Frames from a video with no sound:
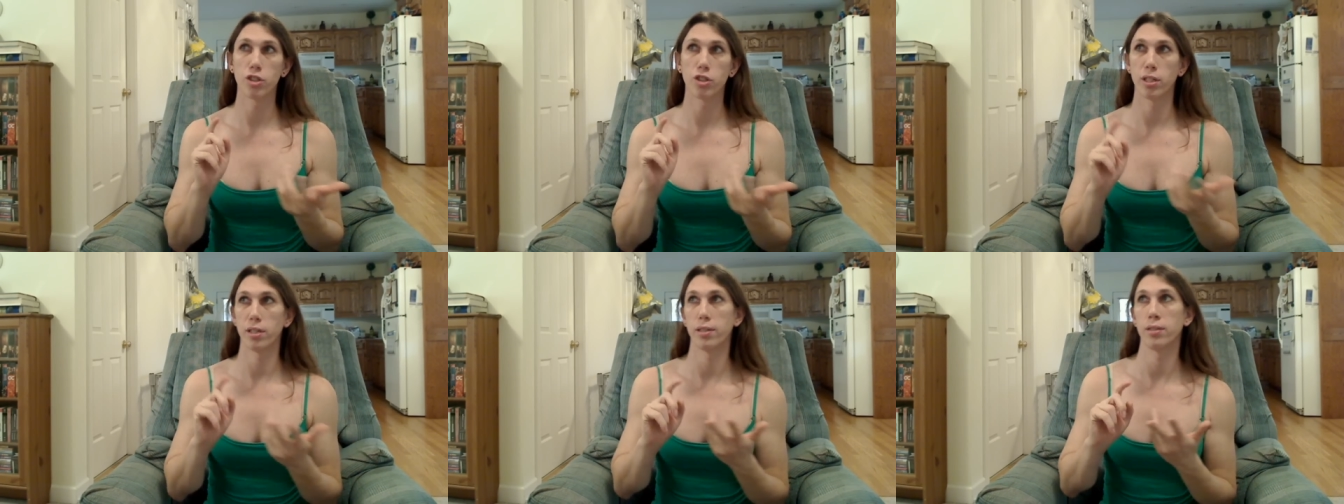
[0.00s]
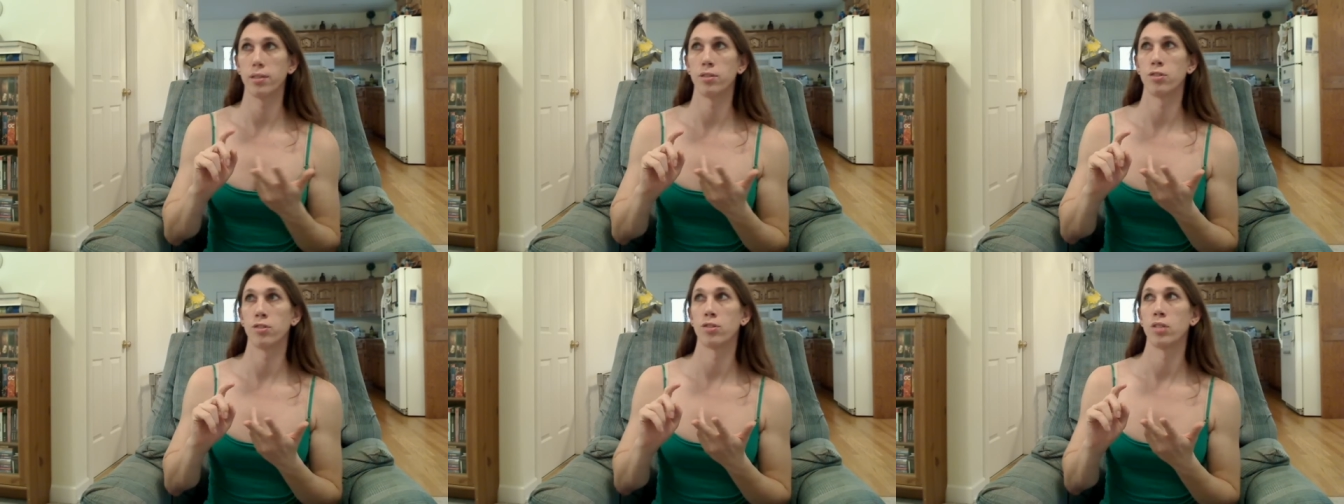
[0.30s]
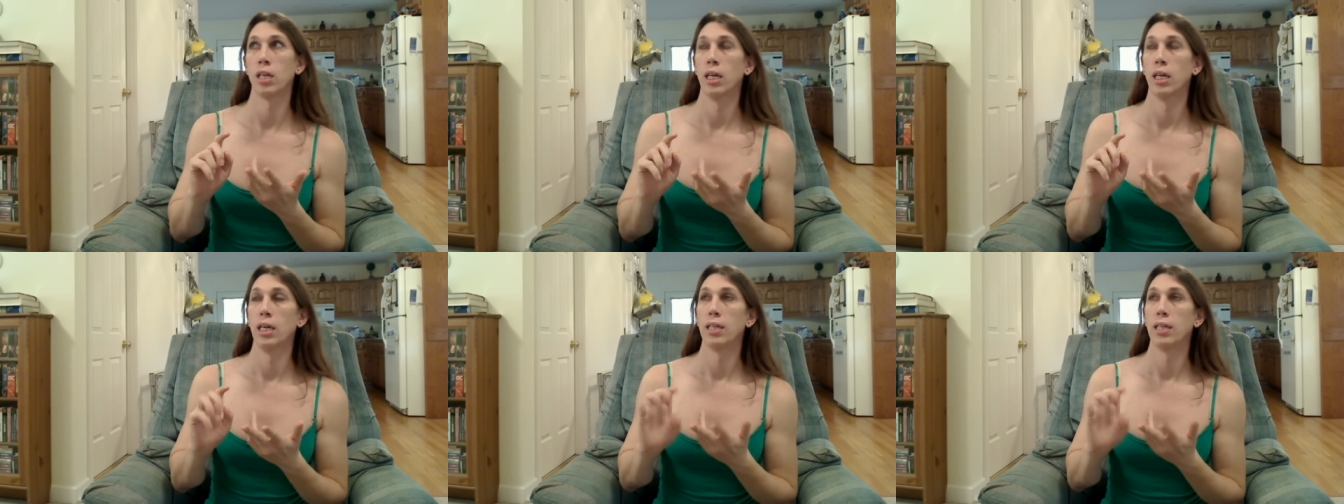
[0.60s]

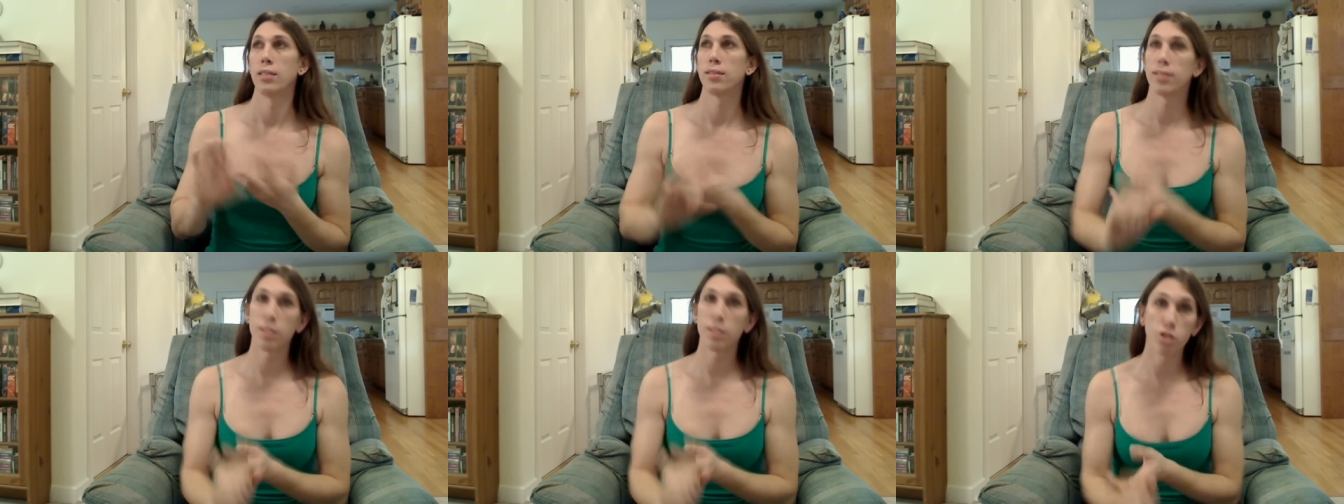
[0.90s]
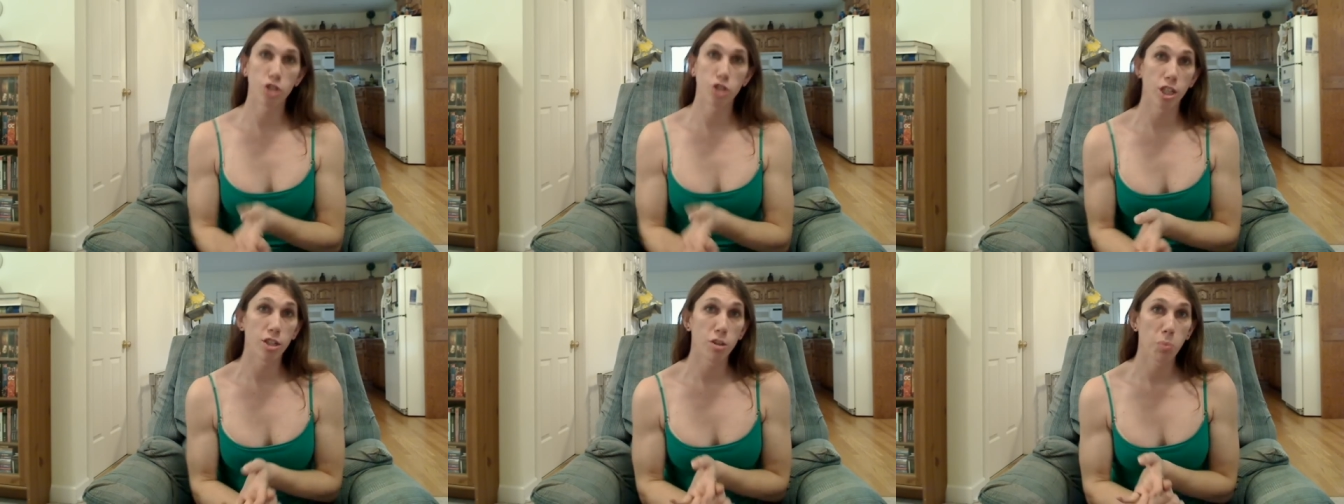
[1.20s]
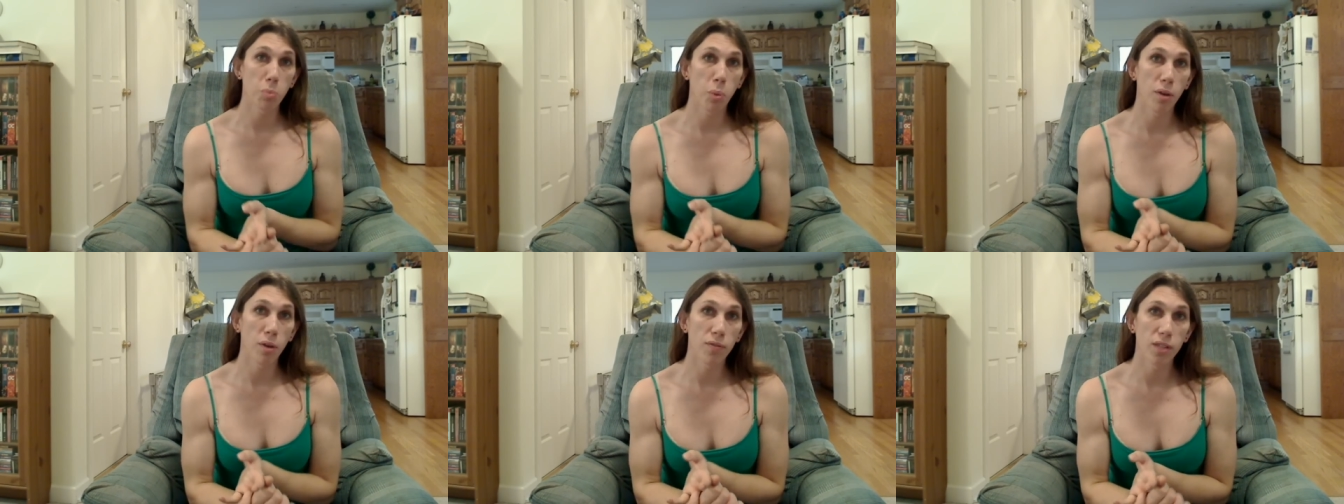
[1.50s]
there's
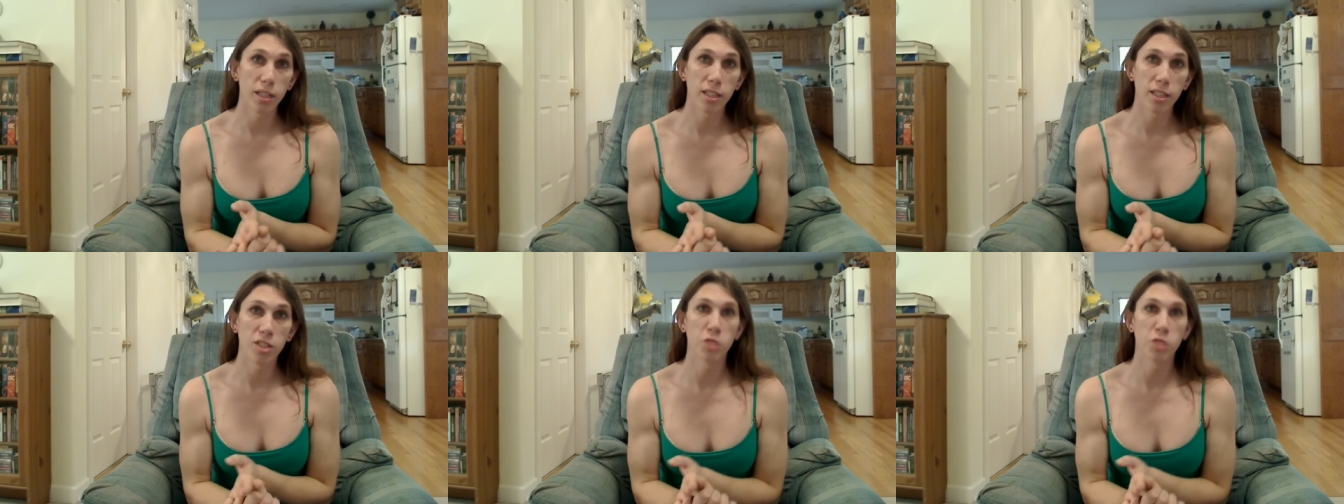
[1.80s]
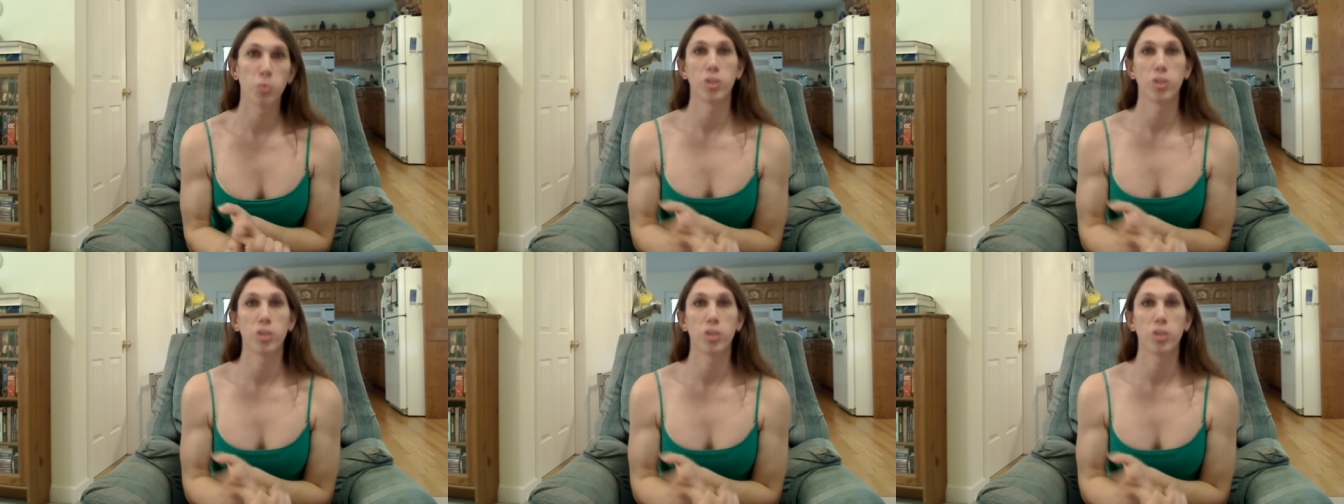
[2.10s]
cisgendered privilege,